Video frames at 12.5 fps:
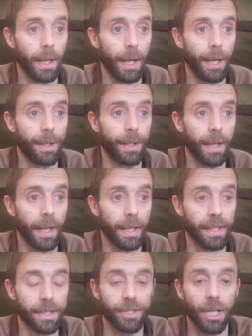and
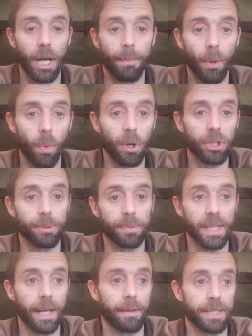it disturbed a wasp's
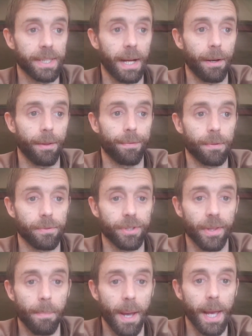nest down at the front
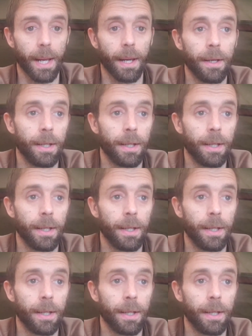of the peg.